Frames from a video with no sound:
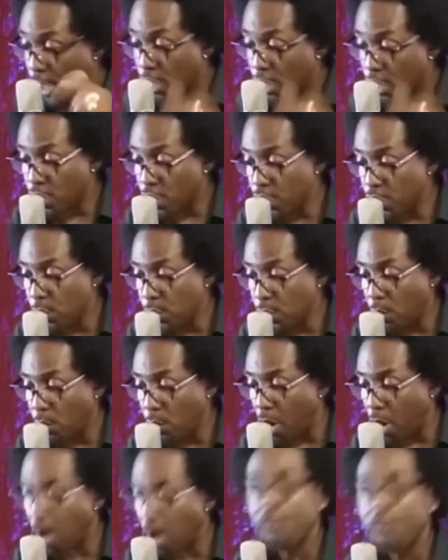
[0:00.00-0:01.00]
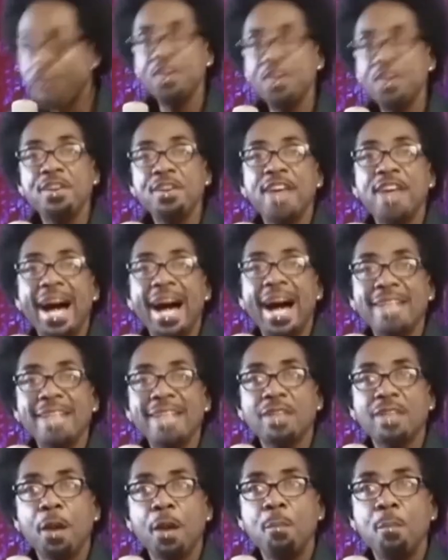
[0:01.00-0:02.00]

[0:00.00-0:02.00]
you are not